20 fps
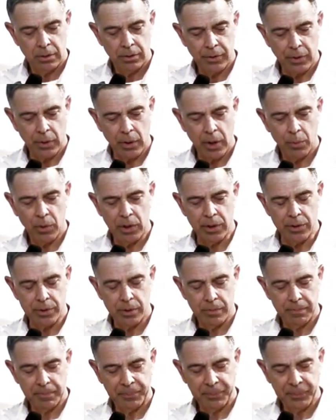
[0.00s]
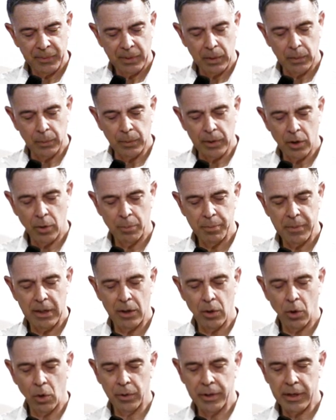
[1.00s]
There I was. Little me
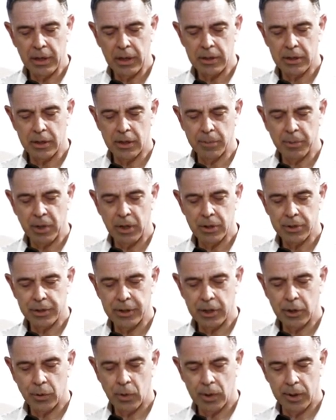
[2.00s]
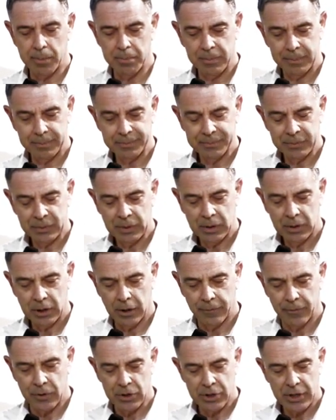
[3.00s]
holding on to the bars of the crib, a
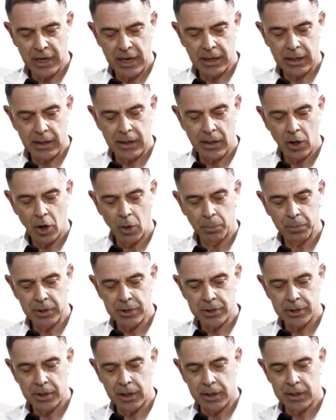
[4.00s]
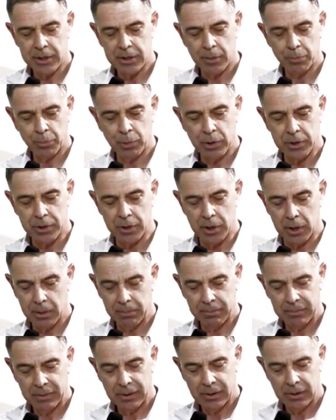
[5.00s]
forsaken, helpless, innocent prisoner.
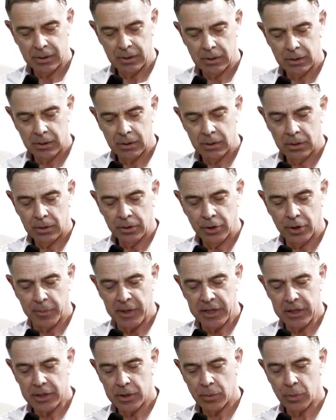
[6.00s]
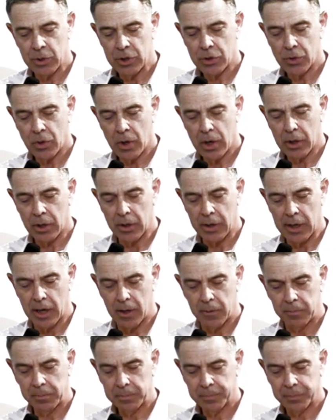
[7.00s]
The medicine was stronger
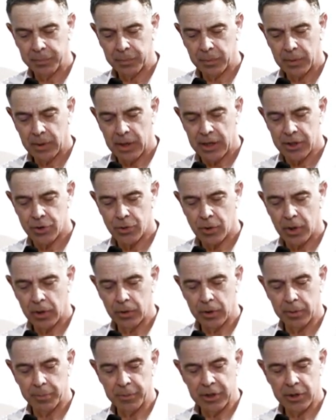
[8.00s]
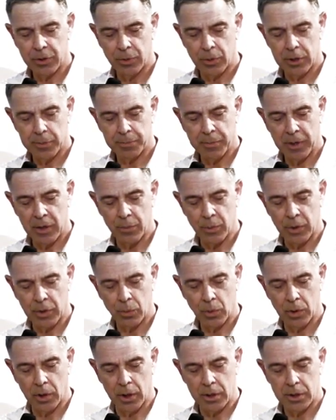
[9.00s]
now. I struggled a bit to respond with
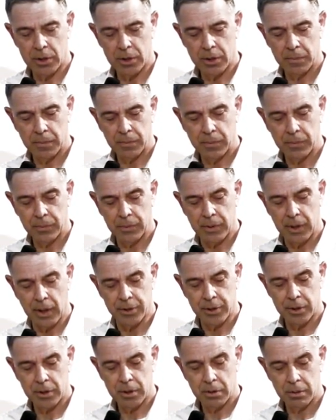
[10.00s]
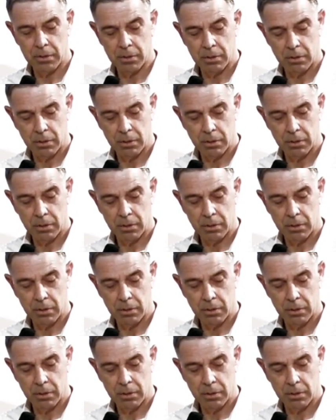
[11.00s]
words. Yes.